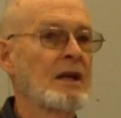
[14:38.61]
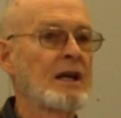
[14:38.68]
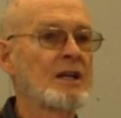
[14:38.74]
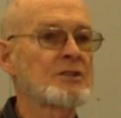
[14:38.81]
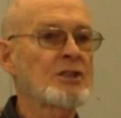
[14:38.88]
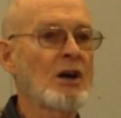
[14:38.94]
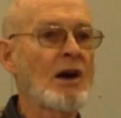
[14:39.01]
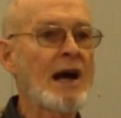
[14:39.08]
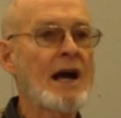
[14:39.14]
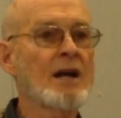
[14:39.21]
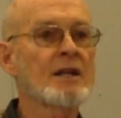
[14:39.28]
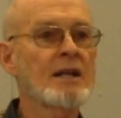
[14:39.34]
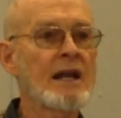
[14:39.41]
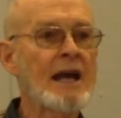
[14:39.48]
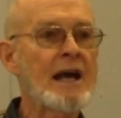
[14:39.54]
And so, how
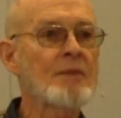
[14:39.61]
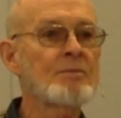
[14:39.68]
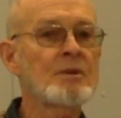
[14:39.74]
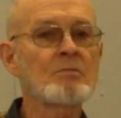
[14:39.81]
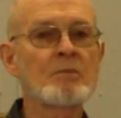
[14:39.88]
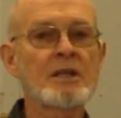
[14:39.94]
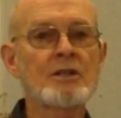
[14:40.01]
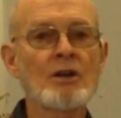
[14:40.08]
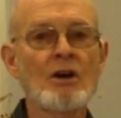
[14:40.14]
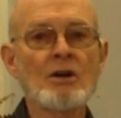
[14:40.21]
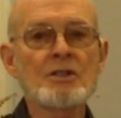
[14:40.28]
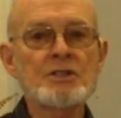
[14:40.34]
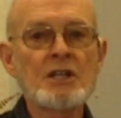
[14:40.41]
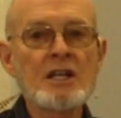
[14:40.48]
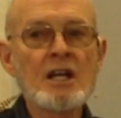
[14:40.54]
did it happen?
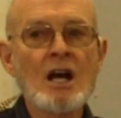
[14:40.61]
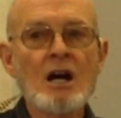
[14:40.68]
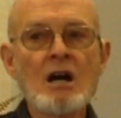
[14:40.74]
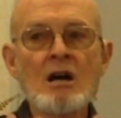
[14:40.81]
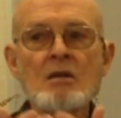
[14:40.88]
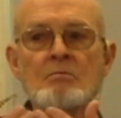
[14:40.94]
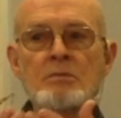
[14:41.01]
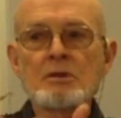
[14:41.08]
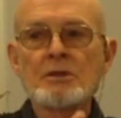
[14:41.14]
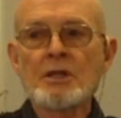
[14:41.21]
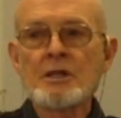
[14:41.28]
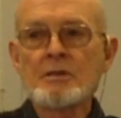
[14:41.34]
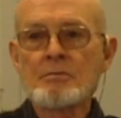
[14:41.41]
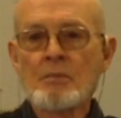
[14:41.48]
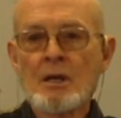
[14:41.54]
Because he humbled
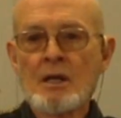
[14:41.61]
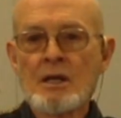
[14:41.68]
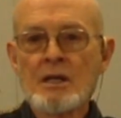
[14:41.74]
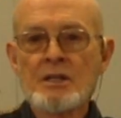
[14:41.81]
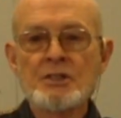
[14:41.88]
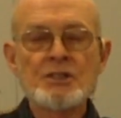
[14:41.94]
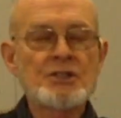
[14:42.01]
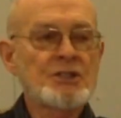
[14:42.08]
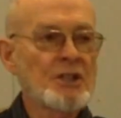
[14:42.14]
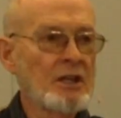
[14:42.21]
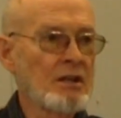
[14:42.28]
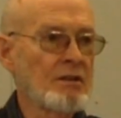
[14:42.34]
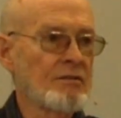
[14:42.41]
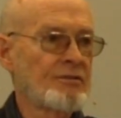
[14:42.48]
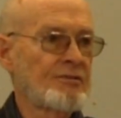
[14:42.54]

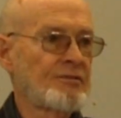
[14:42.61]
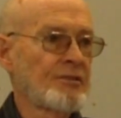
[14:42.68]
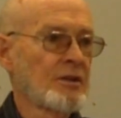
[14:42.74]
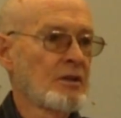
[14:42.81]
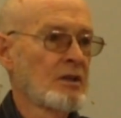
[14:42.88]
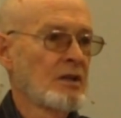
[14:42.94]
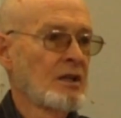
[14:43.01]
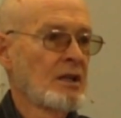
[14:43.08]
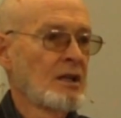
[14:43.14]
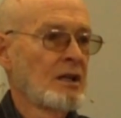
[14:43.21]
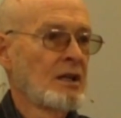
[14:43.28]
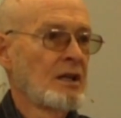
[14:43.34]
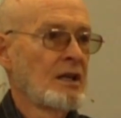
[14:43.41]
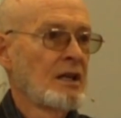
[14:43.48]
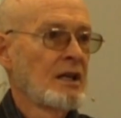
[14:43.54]
himself,
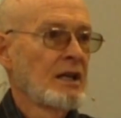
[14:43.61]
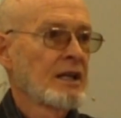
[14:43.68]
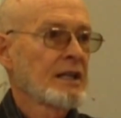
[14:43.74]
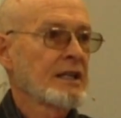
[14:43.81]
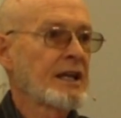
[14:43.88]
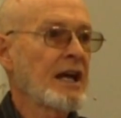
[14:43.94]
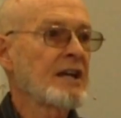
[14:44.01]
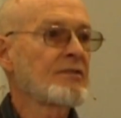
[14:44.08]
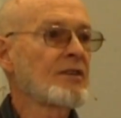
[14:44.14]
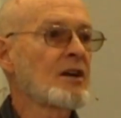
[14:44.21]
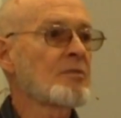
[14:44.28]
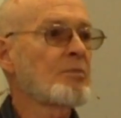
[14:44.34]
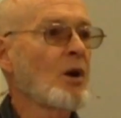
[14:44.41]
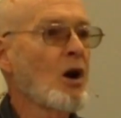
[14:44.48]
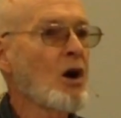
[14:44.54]
gave
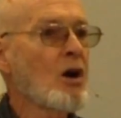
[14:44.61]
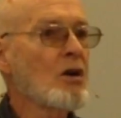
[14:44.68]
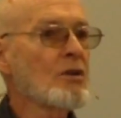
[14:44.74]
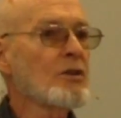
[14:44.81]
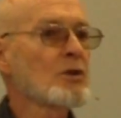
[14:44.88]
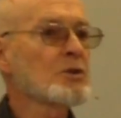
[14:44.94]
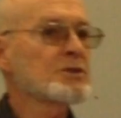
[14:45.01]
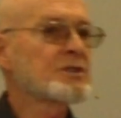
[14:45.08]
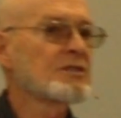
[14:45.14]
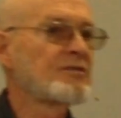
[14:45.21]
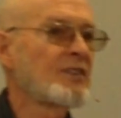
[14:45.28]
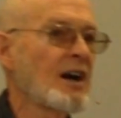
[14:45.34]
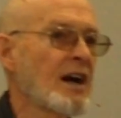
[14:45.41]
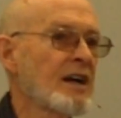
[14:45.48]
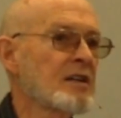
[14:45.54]
up all those
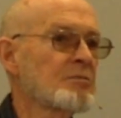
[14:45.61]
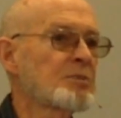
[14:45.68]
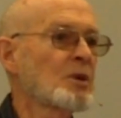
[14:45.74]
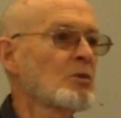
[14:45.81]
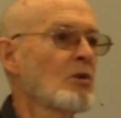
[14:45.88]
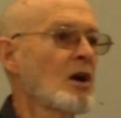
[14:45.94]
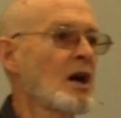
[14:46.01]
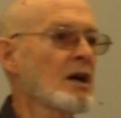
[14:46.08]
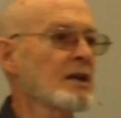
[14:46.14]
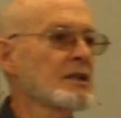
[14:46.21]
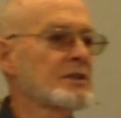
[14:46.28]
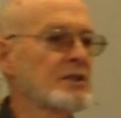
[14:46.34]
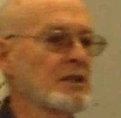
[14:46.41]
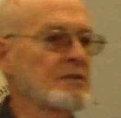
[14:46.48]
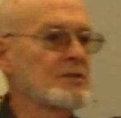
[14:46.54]
divine
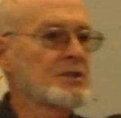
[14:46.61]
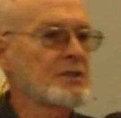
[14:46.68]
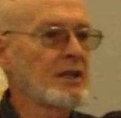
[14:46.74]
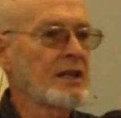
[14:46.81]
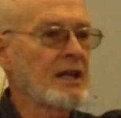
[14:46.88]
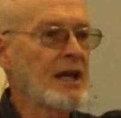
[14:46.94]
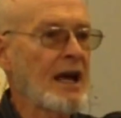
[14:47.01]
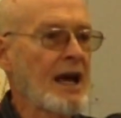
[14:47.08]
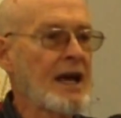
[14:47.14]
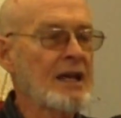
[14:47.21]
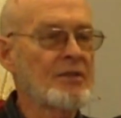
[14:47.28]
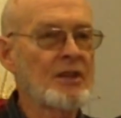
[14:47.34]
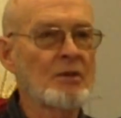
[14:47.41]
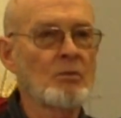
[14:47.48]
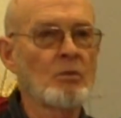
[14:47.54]
prerogatives that he
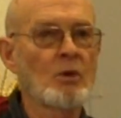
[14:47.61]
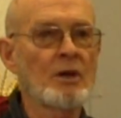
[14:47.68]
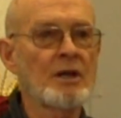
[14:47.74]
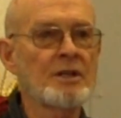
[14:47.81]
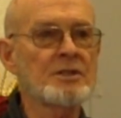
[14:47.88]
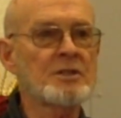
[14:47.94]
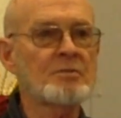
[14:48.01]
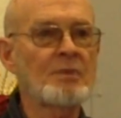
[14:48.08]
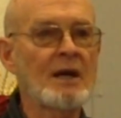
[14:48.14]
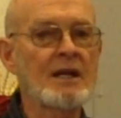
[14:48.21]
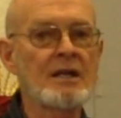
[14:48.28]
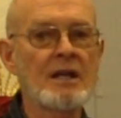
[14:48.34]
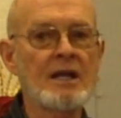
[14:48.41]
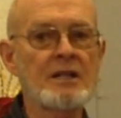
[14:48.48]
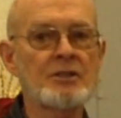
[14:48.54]
had that were his
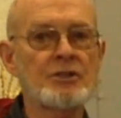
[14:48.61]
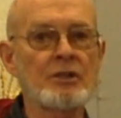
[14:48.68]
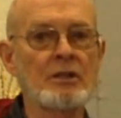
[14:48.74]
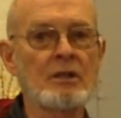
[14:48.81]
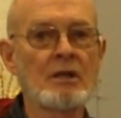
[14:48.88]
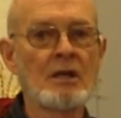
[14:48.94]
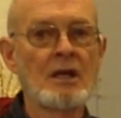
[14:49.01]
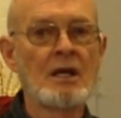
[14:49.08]
by nature,